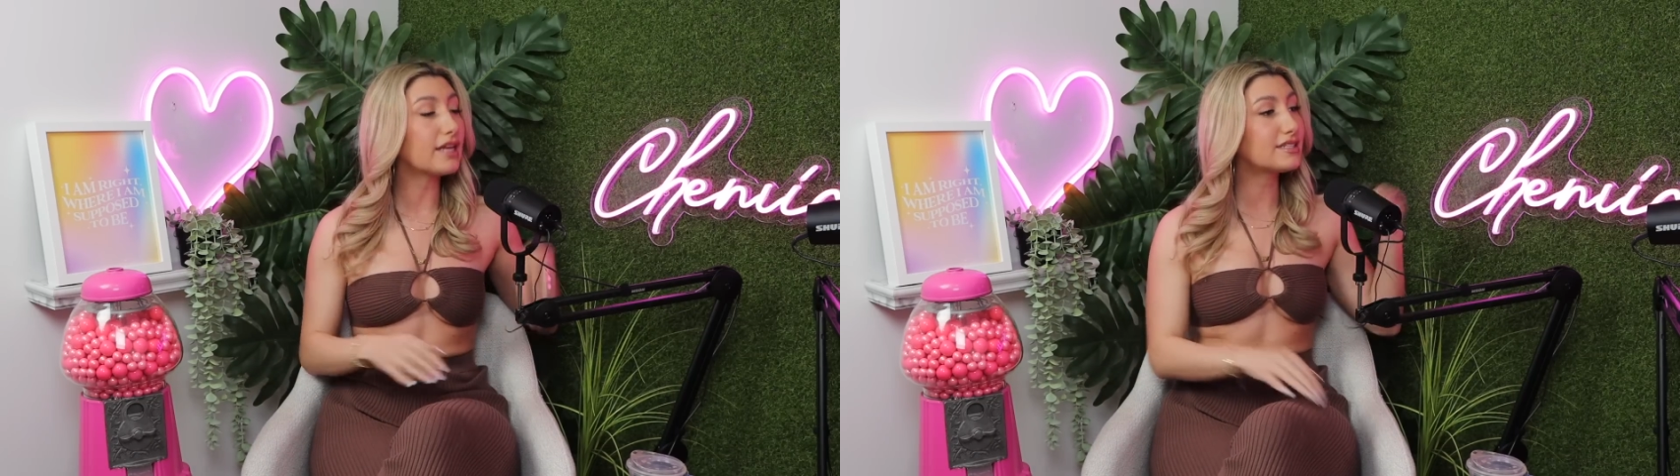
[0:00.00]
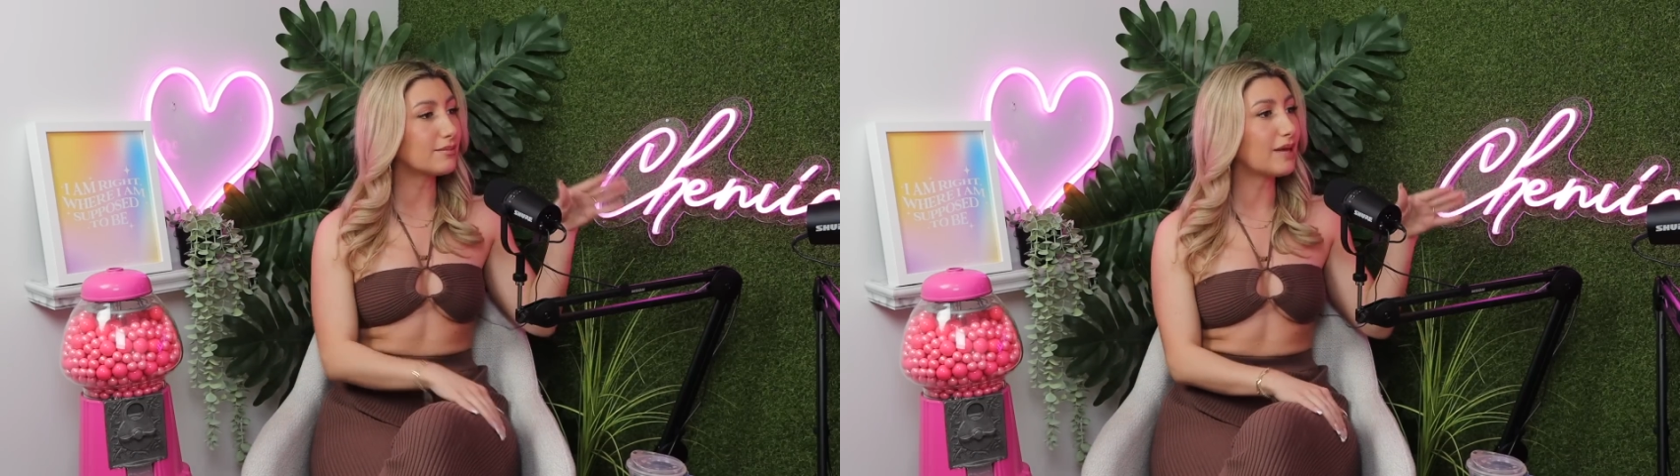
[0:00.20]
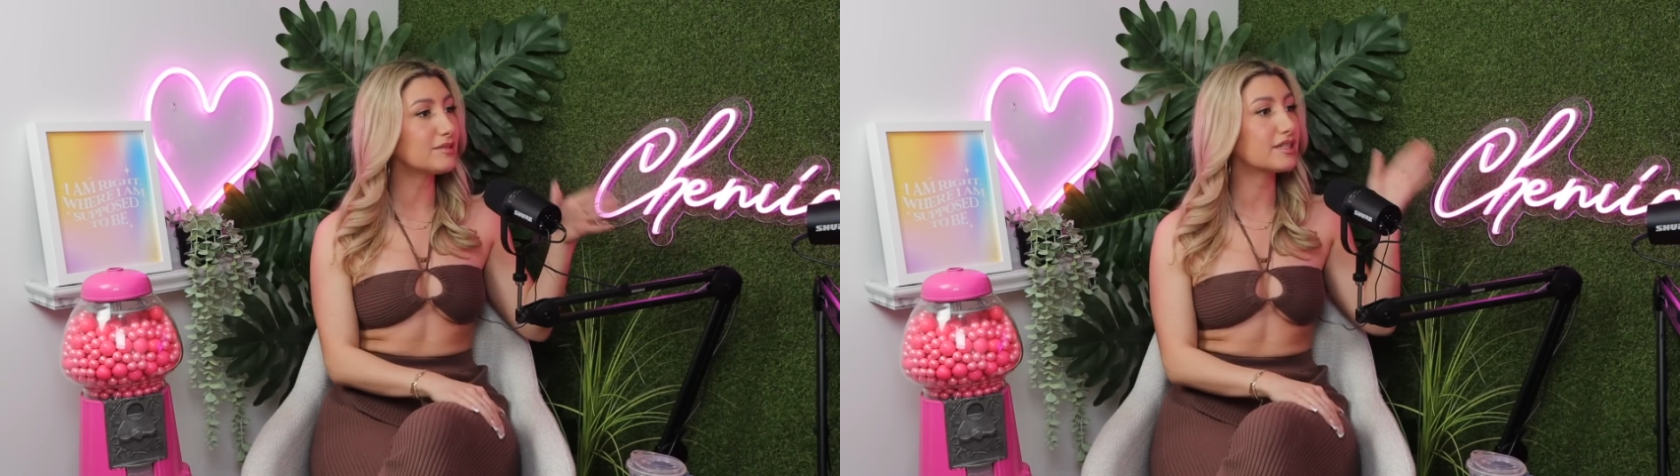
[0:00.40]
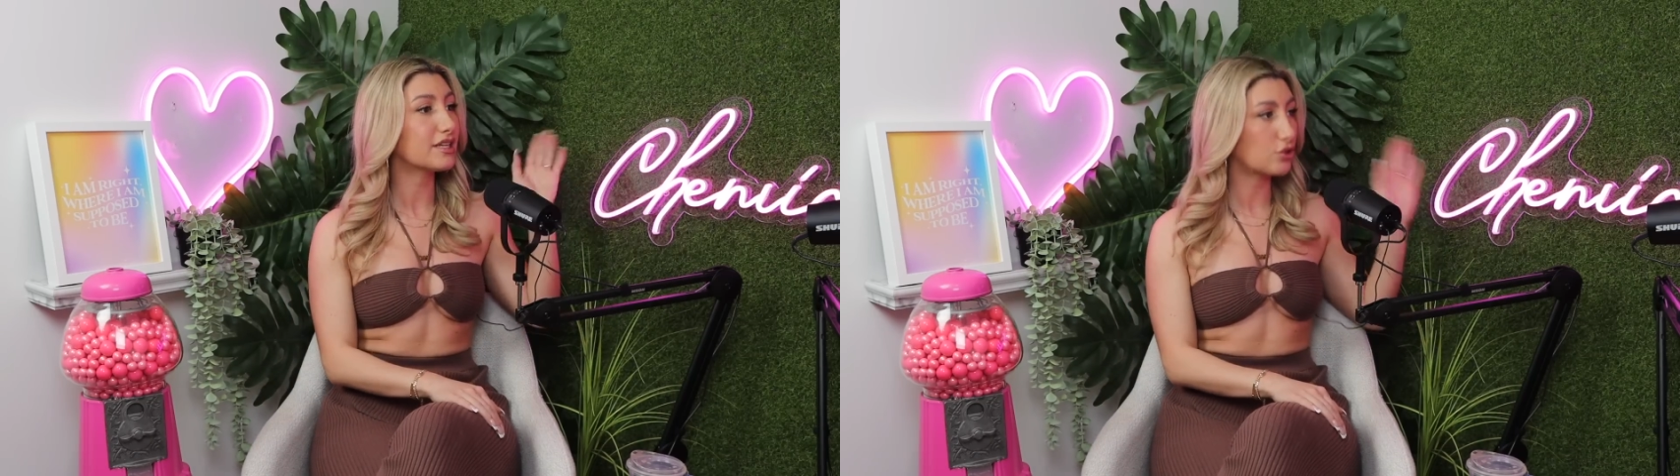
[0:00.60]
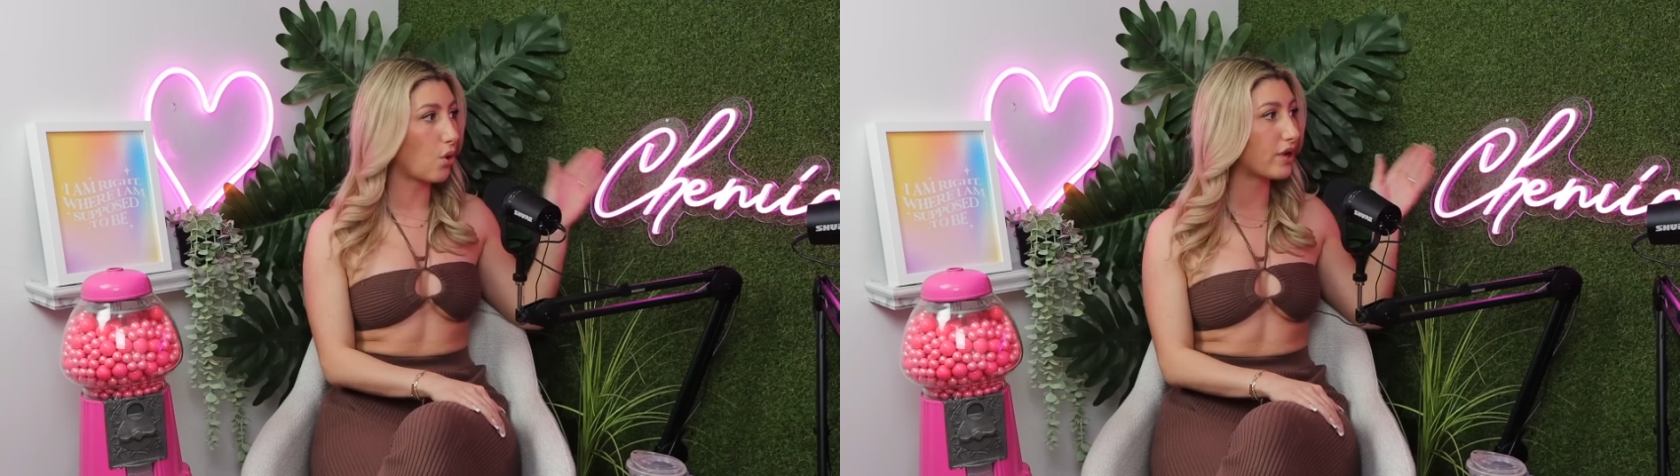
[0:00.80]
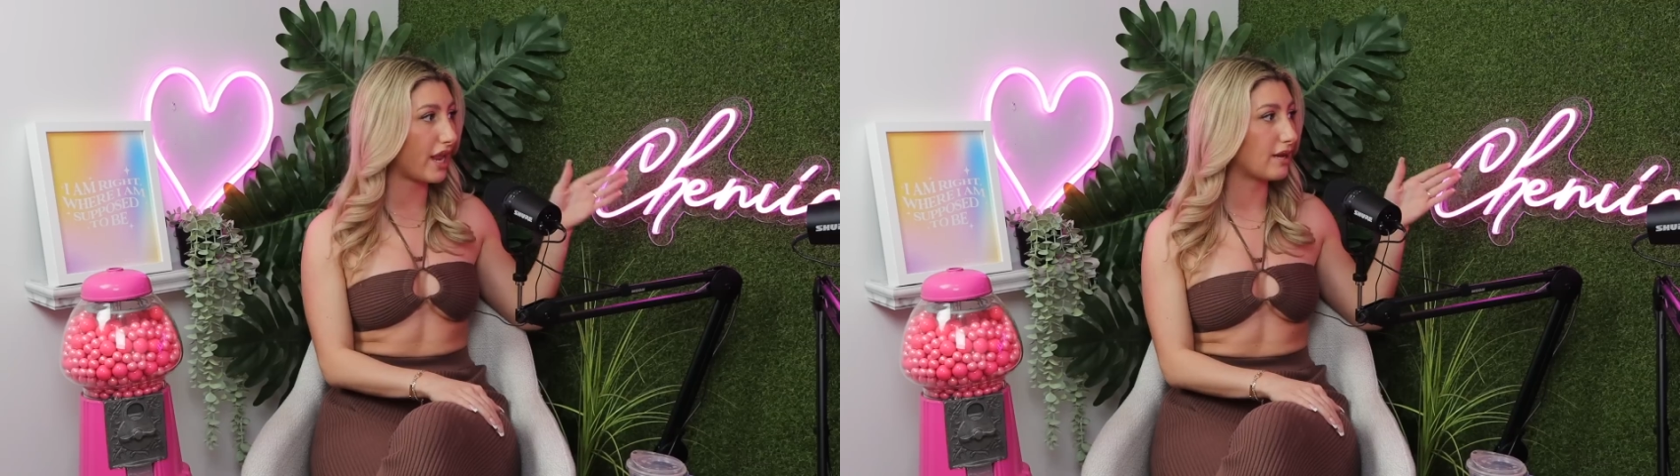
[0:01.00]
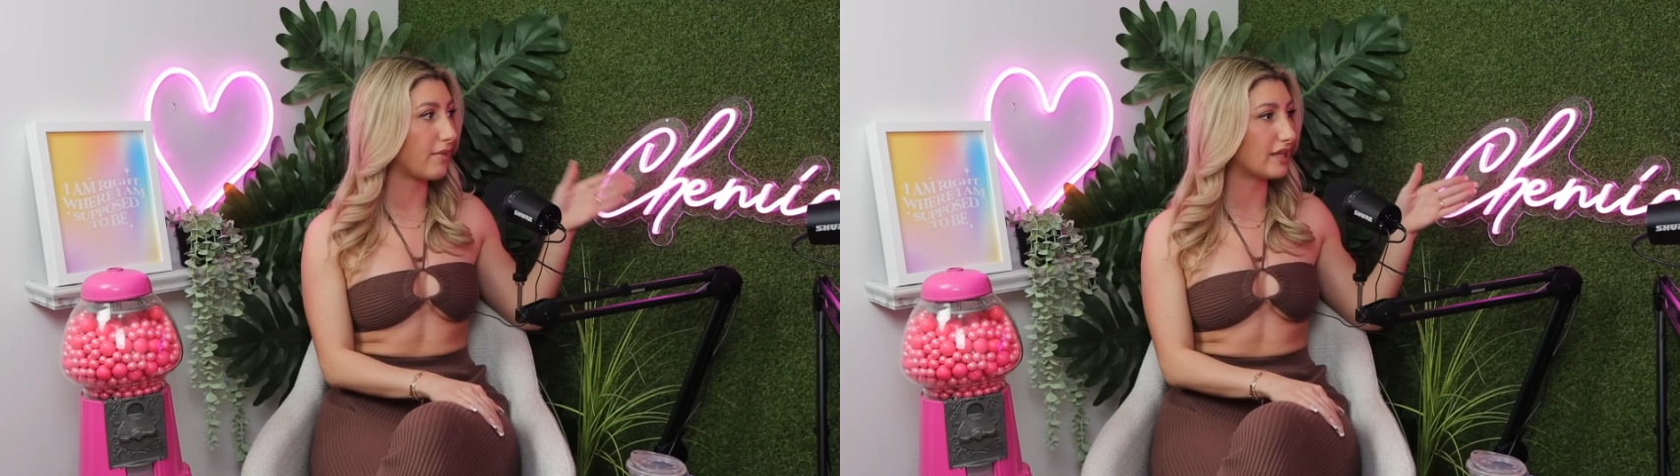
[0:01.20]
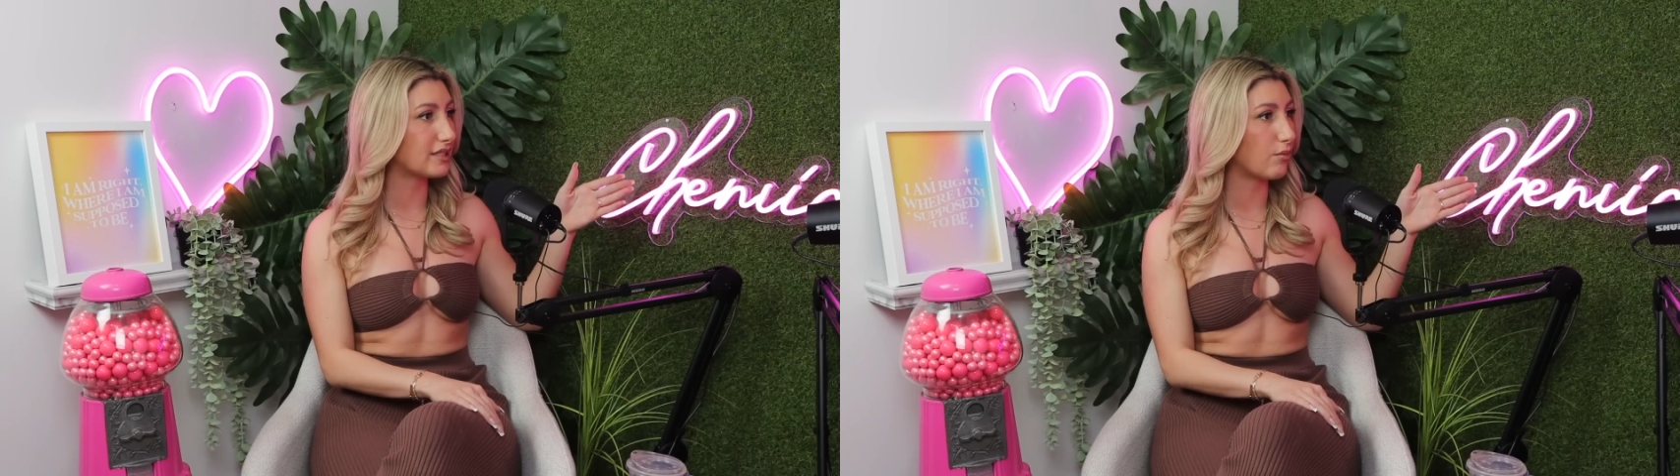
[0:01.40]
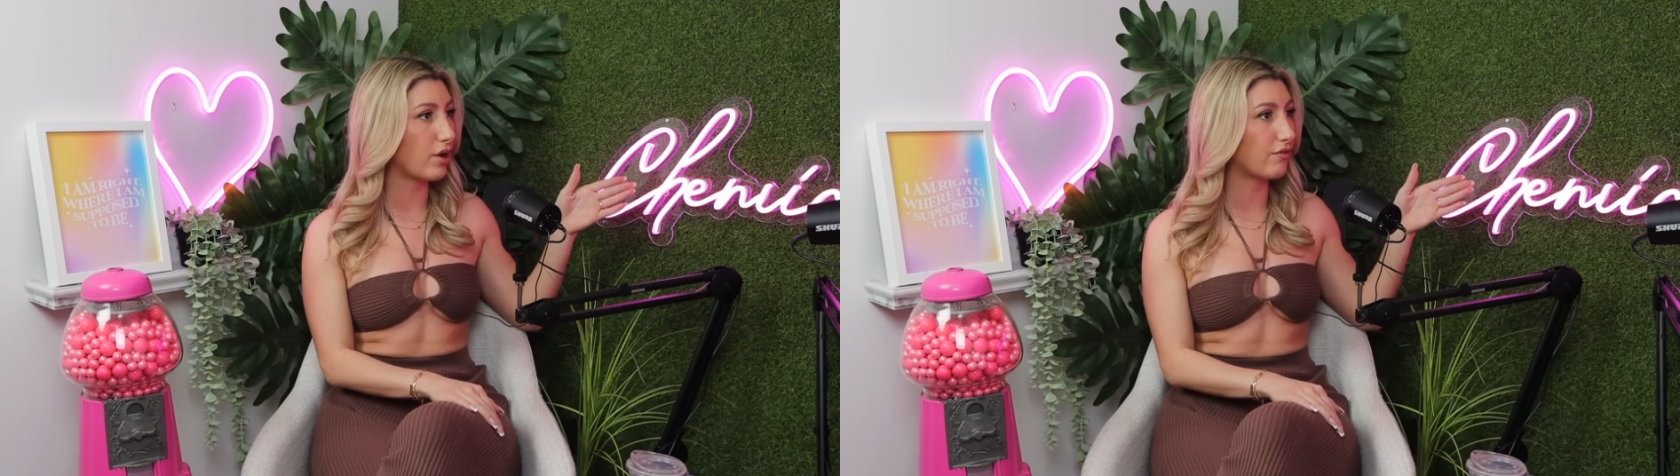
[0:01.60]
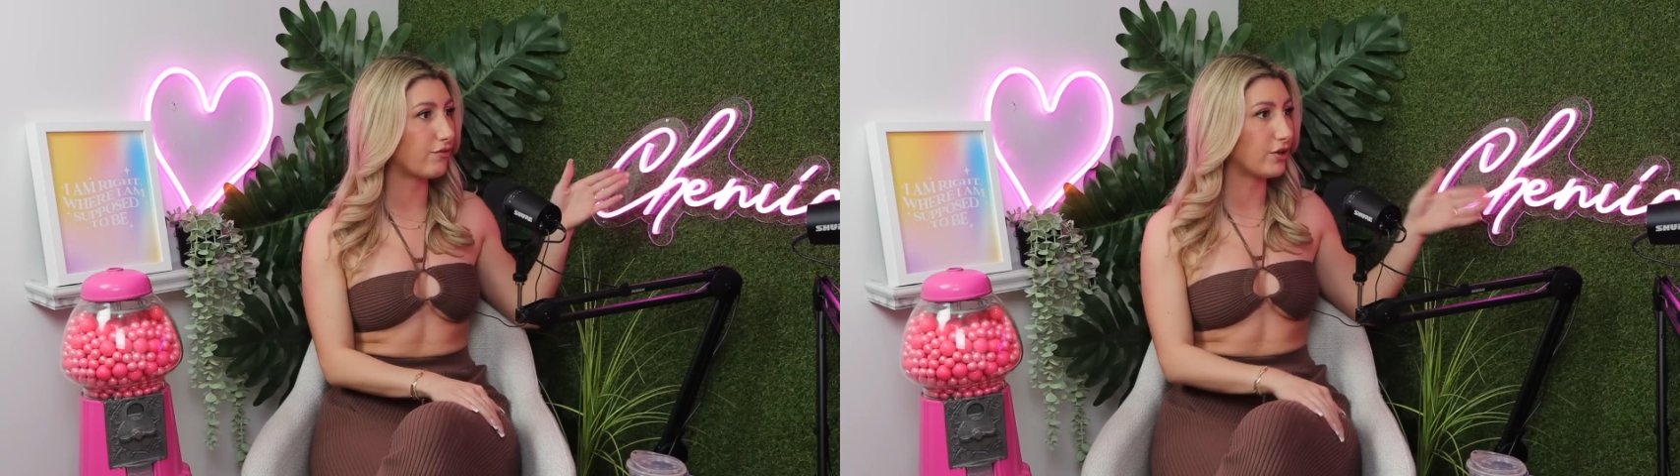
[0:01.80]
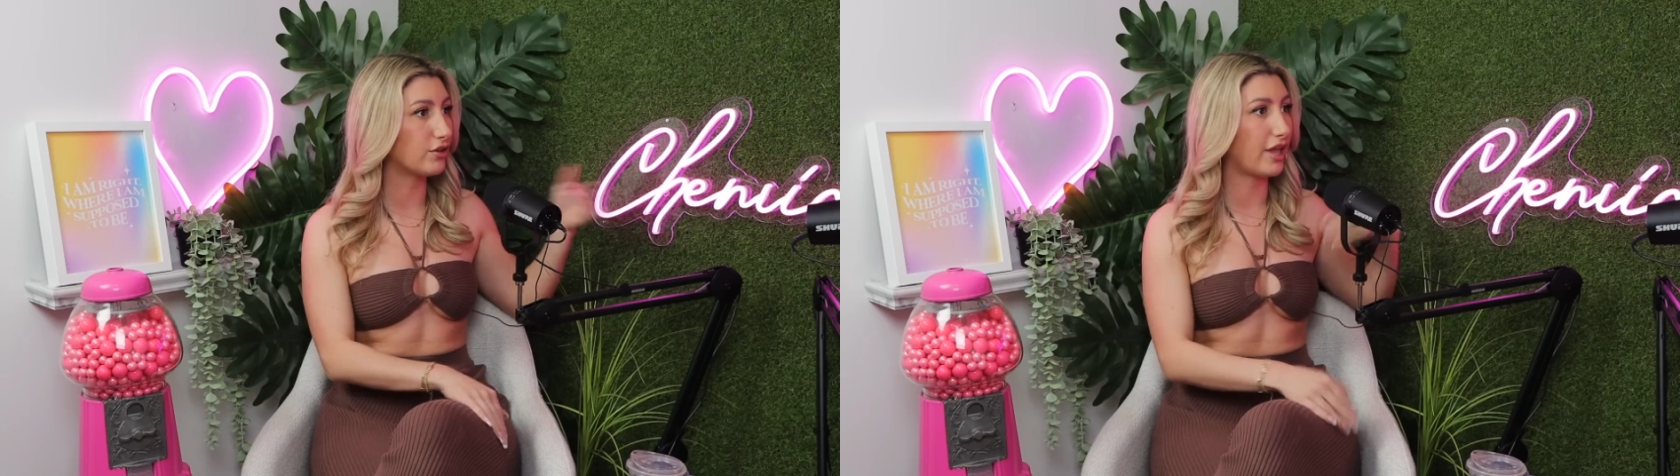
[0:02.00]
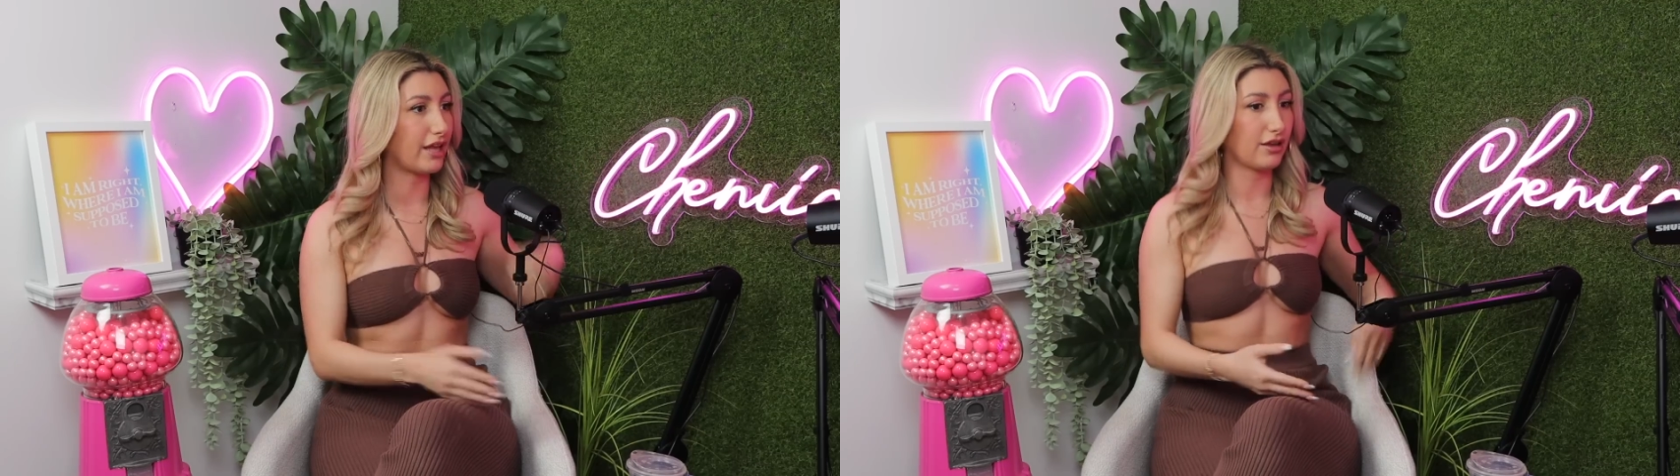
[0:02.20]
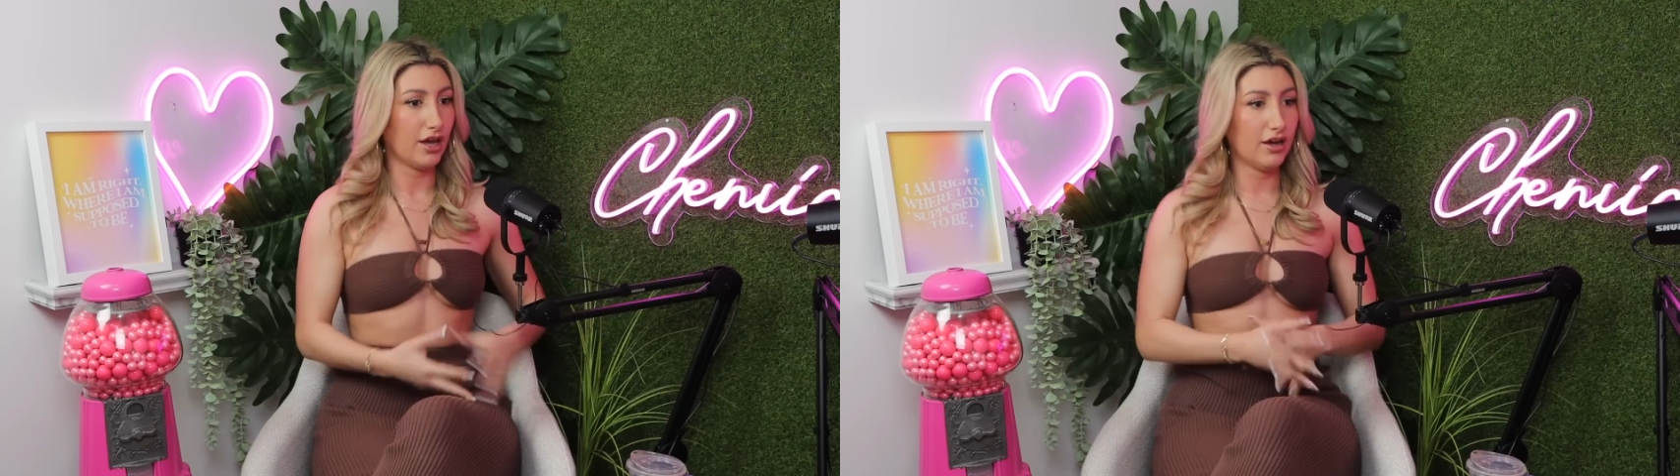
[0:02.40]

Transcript: sometimes it's like it's okay to make someone feel like,